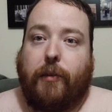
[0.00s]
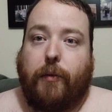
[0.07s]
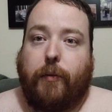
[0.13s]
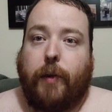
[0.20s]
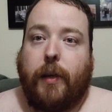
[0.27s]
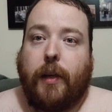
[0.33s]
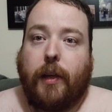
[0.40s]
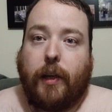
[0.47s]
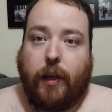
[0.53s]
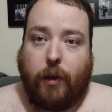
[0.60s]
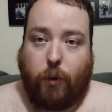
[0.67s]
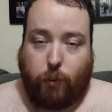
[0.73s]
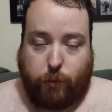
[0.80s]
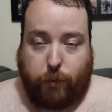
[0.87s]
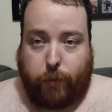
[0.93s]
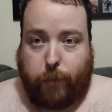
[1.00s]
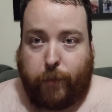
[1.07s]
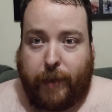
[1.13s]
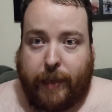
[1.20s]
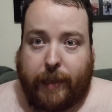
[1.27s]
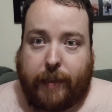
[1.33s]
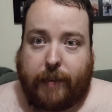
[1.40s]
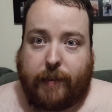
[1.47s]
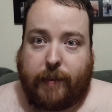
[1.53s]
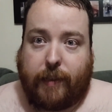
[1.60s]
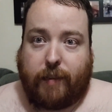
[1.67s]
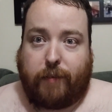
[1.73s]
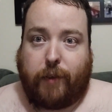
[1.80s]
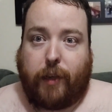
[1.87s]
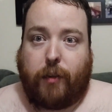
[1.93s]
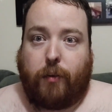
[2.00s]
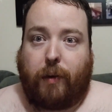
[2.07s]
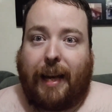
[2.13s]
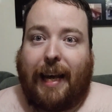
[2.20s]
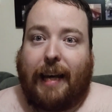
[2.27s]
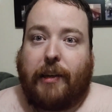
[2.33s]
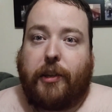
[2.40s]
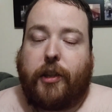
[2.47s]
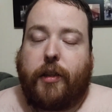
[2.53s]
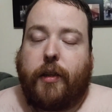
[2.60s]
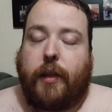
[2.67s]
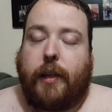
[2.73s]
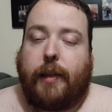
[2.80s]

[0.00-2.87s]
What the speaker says: of Order of the Phoenix in the final clash.